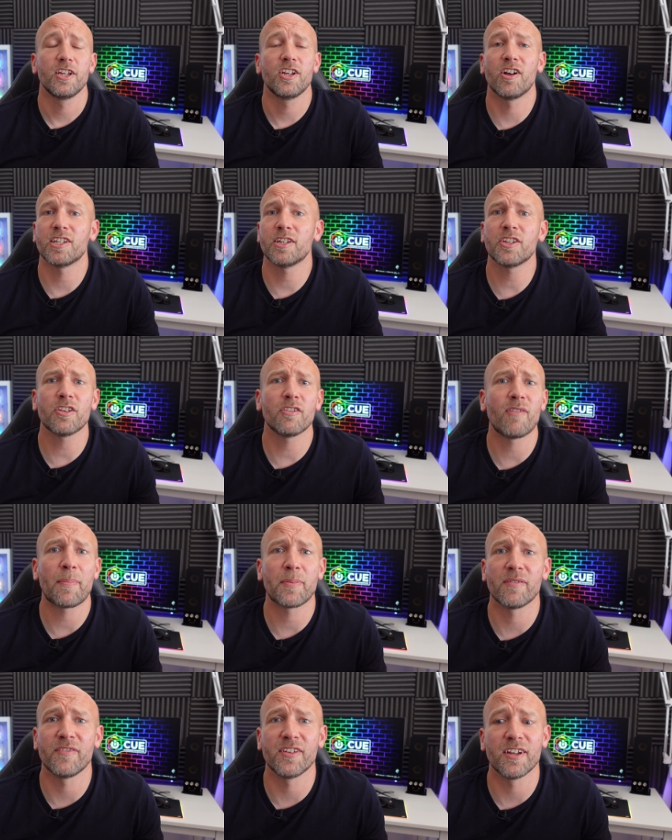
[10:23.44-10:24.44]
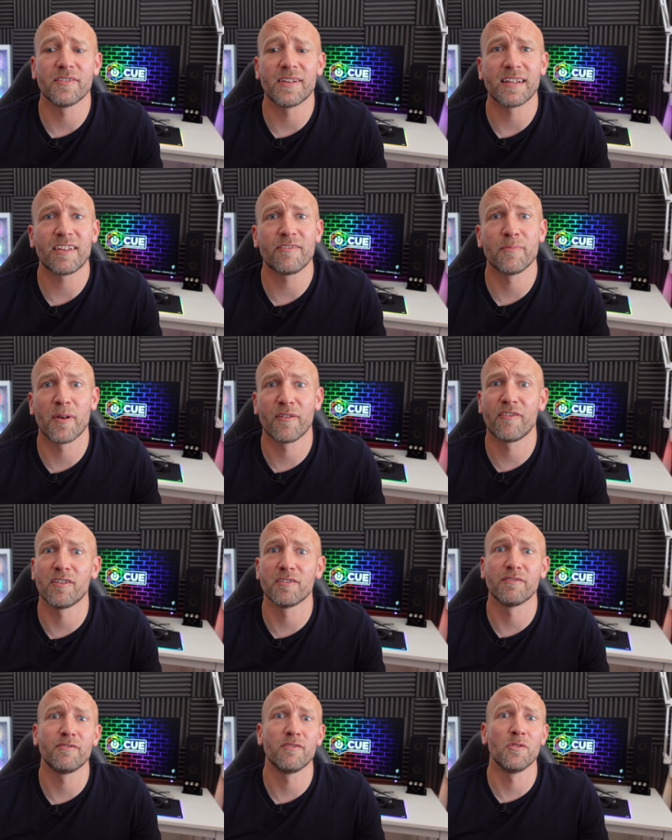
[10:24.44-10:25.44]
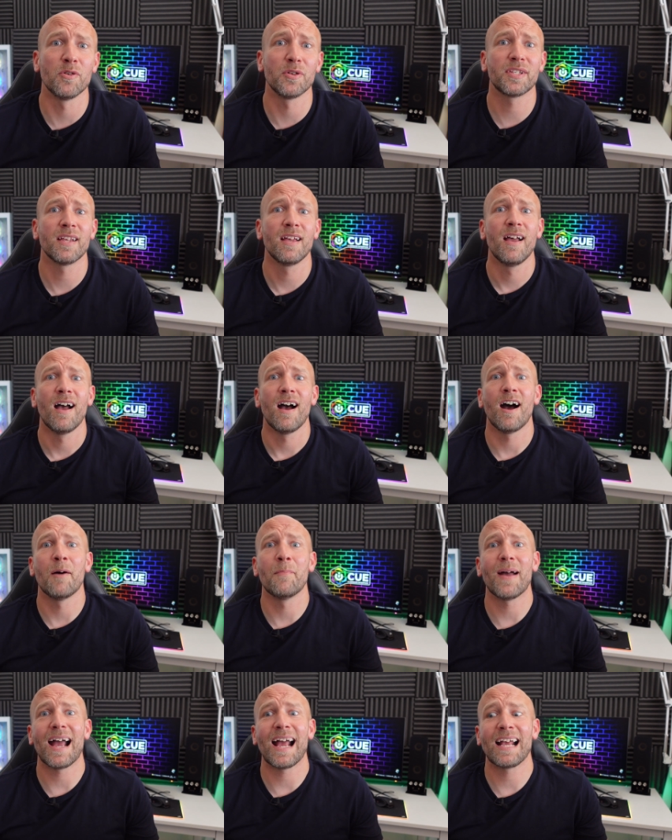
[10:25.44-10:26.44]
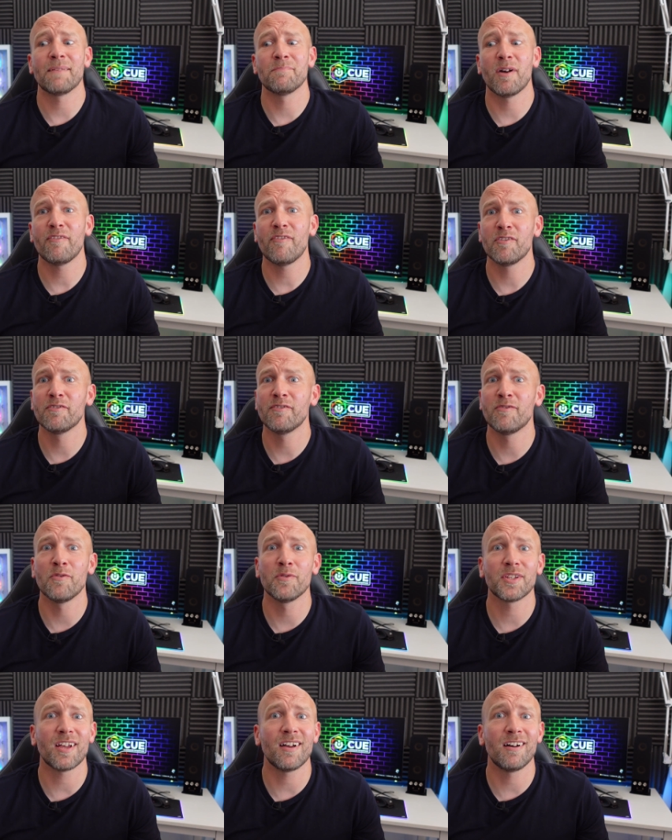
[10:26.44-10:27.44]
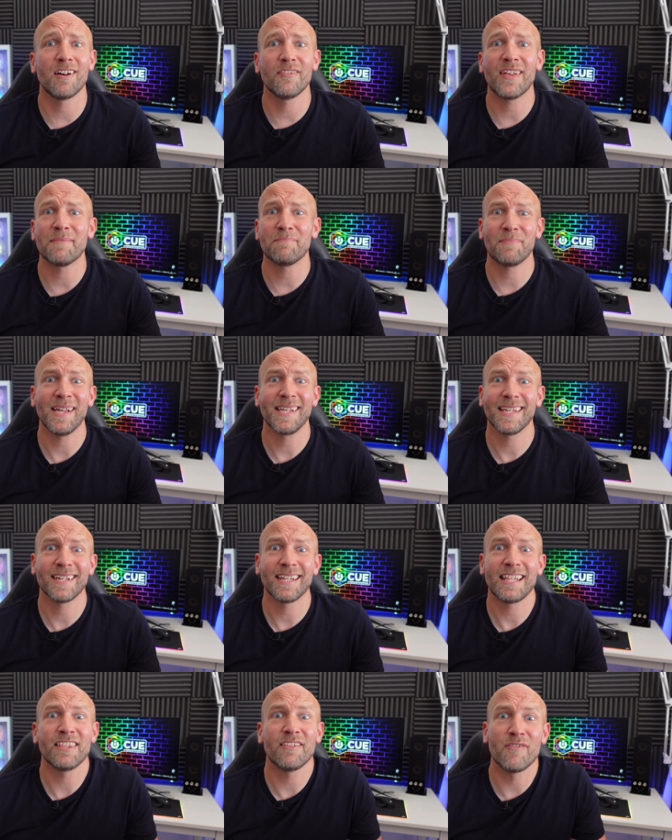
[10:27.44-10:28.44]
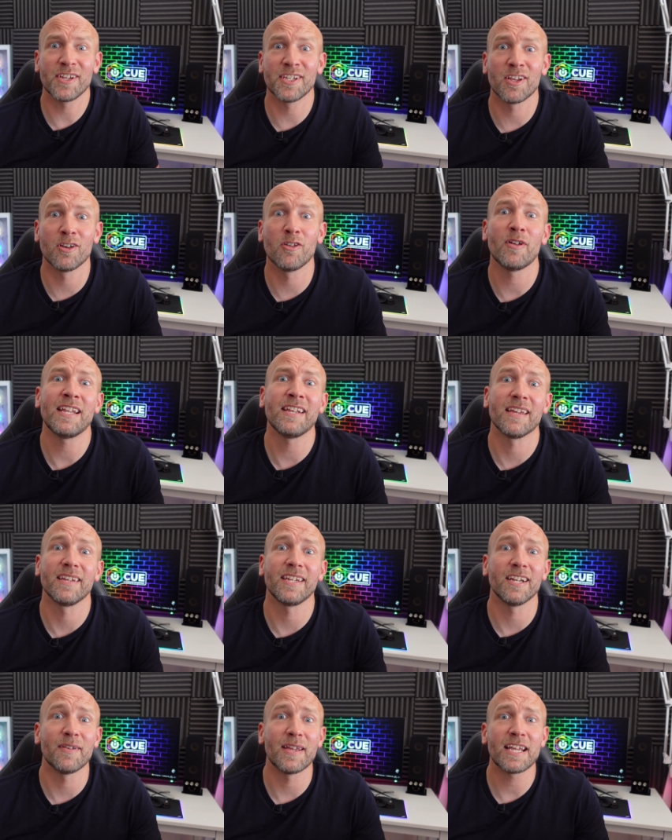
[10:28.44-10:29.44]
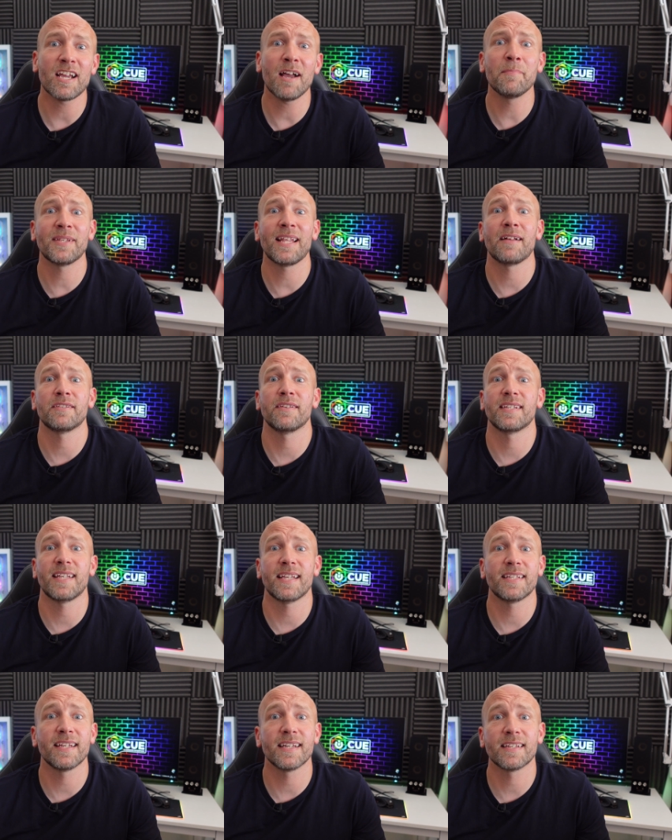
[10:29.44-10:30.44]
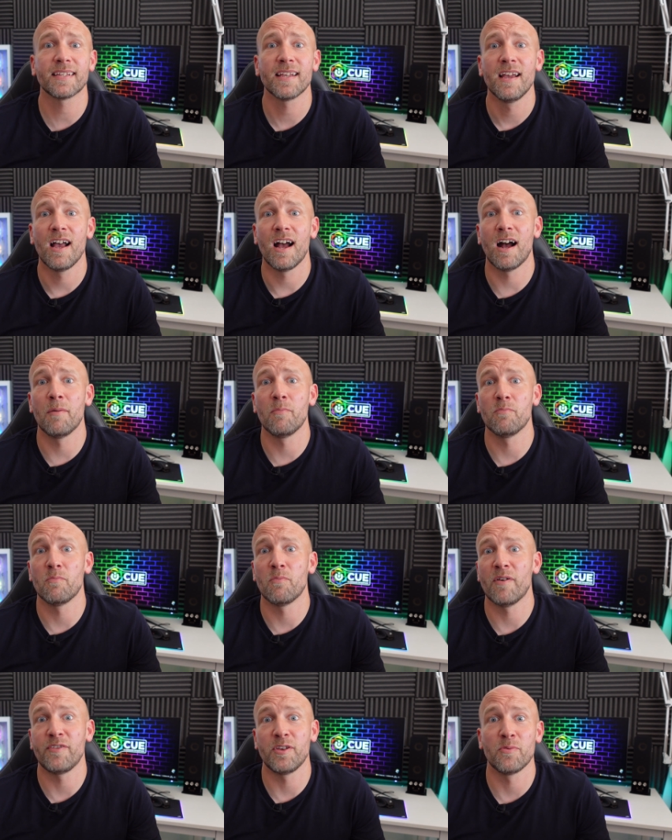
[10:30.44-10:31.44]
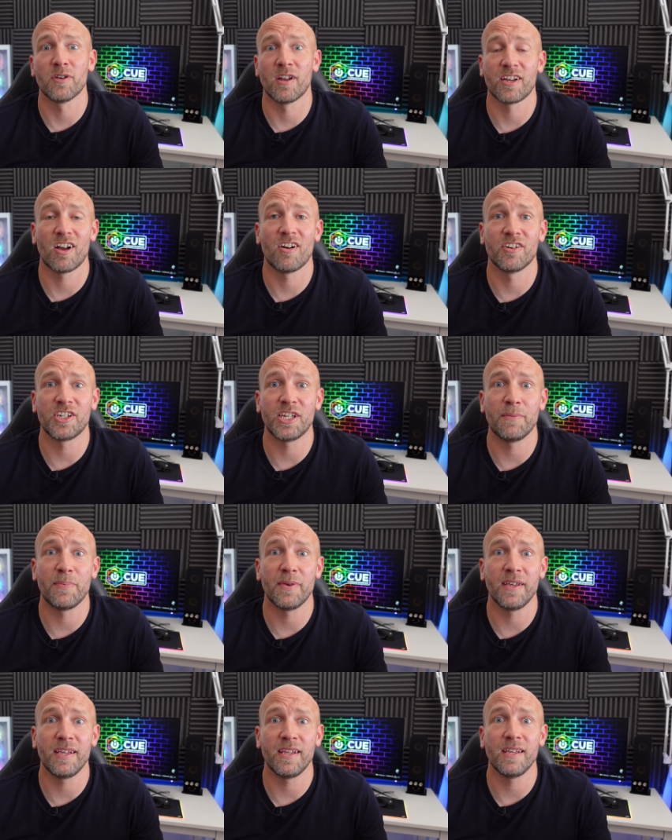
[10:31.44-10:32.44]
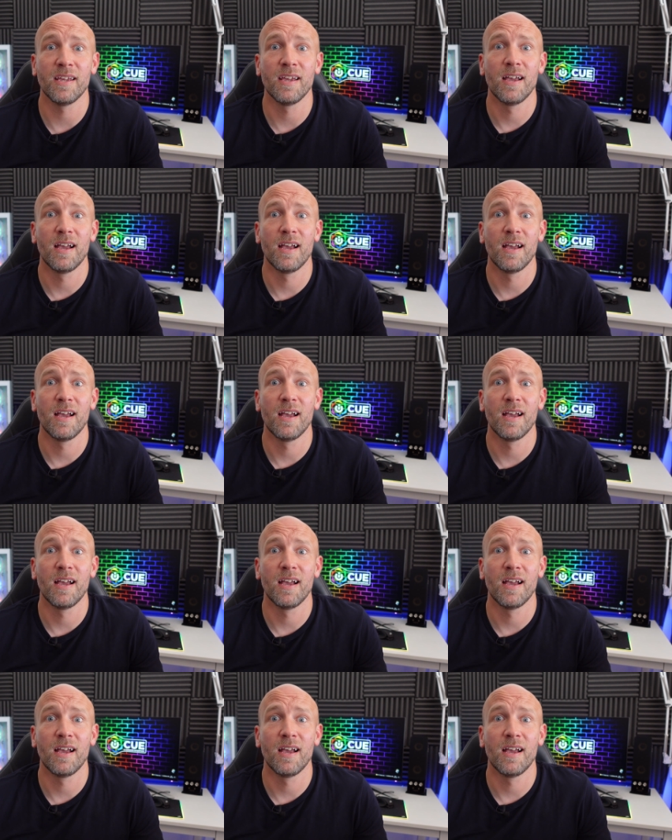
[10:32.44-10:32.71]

guys, I'm just going to wrap up the video now, give you my final thoughts. Um, and my final thoughts are that basically there isn't a lot in it. You know, it comes down to aesthetics, um, whether you like RGB,